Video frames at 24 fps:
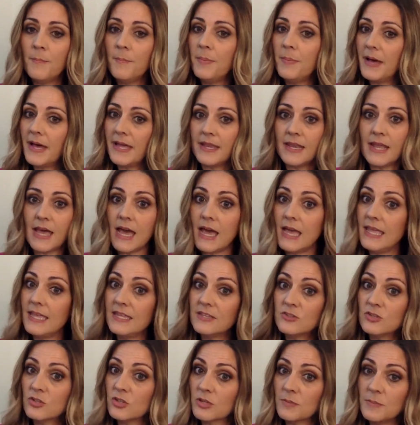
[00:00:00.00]
But
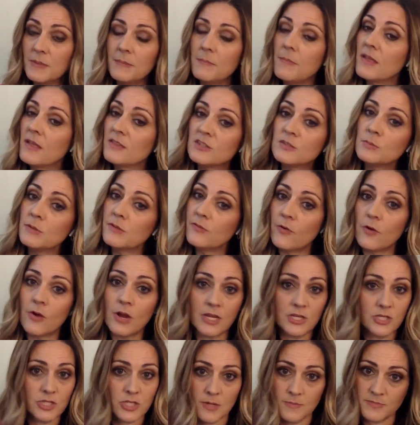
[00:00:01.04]
it took me months before
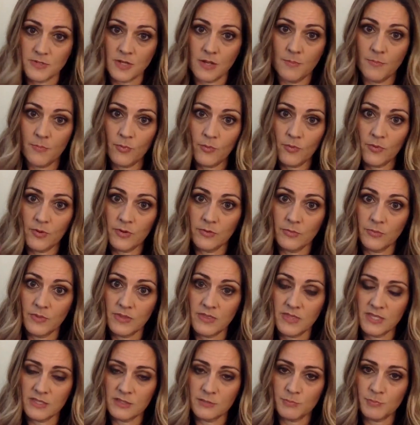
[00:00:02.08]
I jumped on board
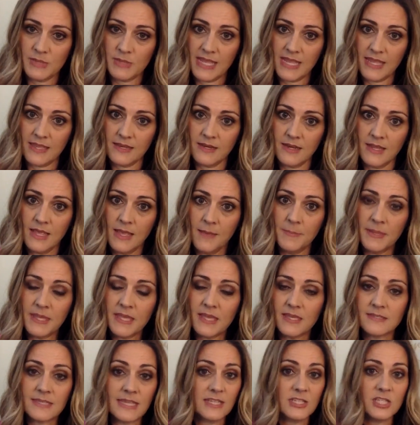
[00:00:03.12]
with this plan,
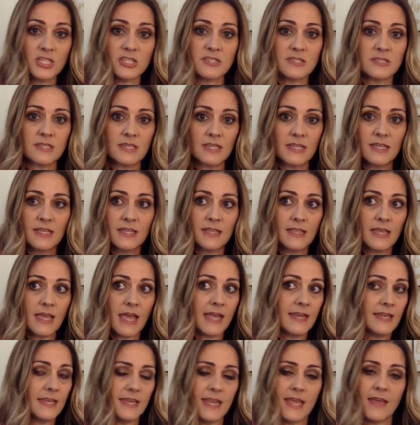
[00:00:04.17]
because I
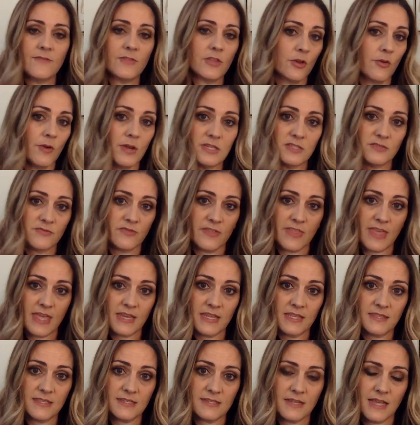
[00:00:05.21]
didn't have the grace for
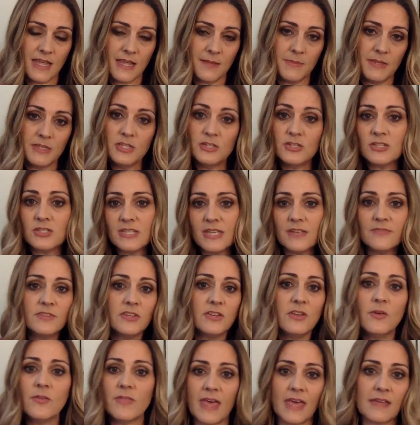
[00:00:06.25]
that at the time. And you just have
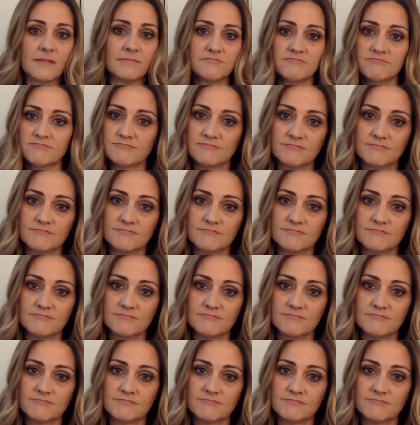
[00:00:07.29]
to know that.